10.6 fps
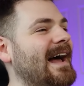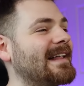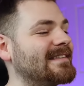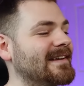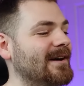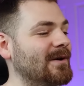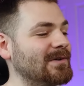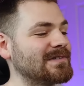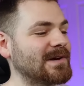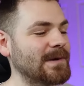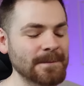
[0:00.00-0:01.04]
And
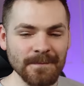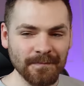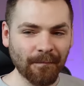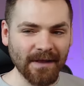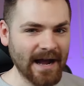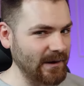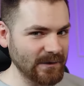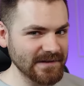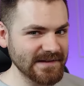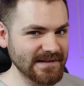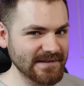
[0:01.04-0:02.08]
also, how
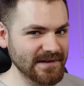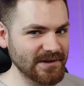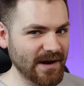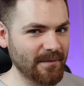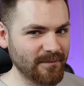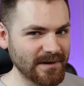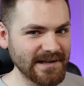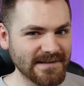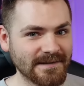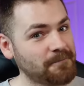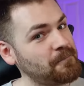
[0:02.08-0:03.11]
long is it until the new album
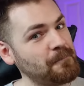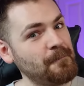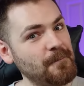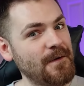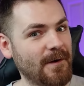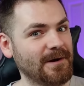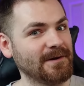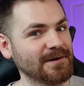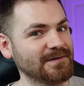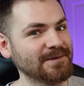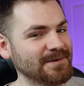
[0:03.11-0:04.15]
release? Not long
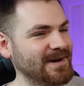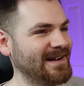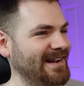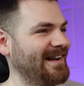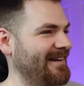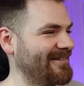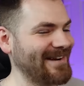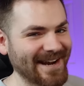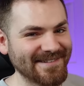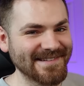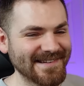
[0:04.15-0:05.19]
at all. We can
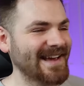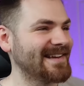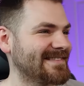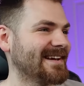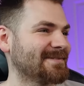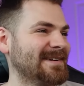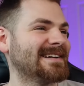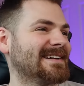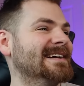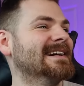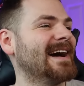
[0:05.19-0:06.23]
actually say it's next
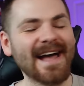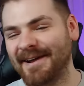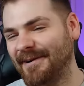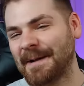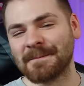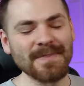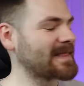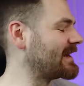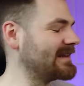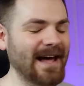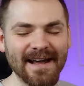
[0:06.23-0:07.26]
week. Anyway,
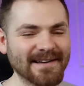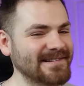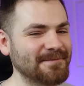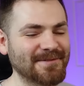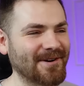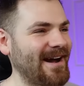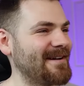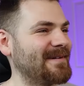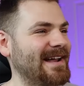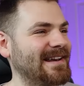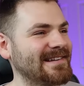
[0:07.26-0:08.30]
like,
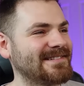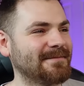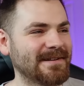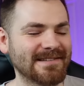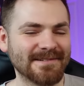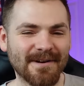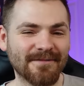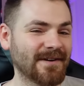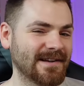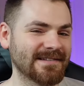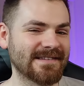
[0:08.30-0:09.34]
subscribe, and let's jump into my
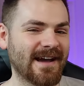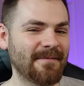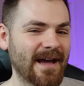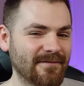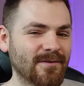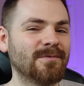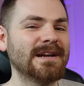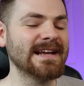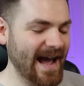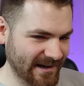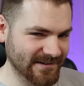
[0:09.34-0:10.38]
first time ever
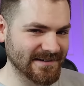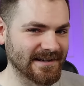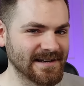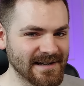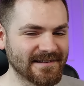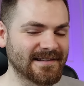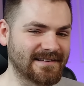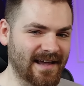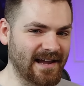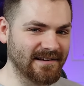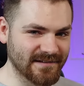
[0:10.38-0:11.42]
reaction to
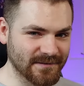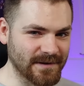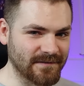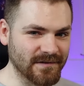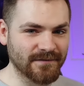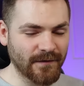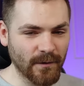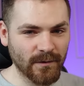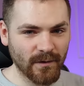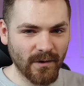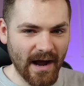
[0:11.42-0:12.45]
Taylor Swift's
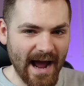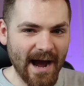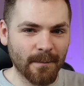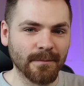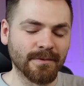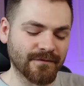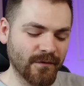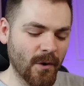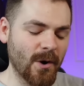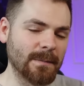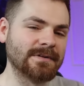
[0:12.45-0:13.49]
Folklore album
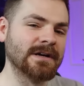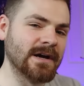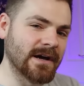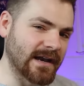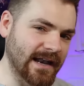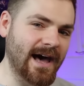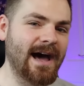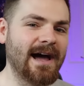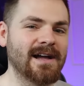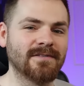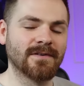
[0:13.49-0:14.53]
performed
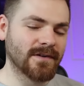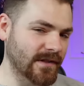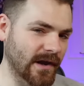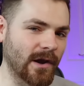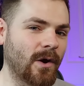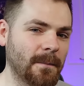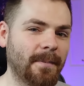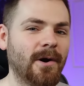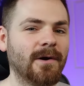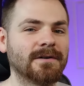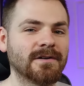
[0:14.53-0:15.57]
live, the Long
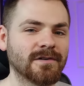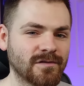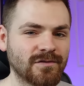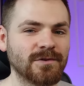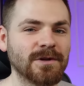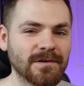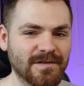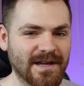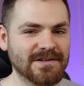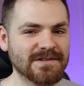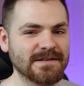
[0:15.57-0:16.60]
Pond Studio
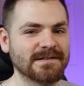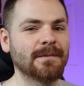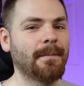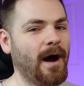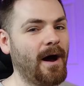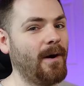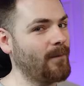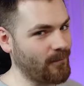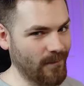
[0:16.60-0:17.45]
Sessions Part